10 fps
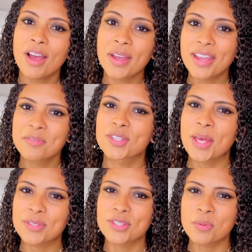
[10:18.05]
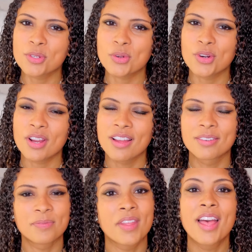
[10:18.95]
Okay, so that was a super short.
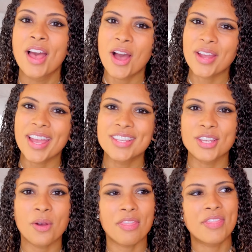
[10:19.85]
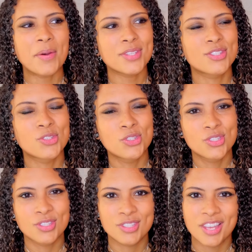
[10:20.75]
Okay, so that was a
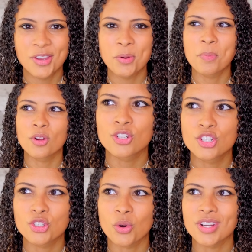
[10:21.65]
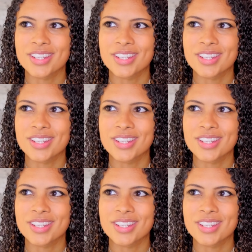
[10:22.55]
super short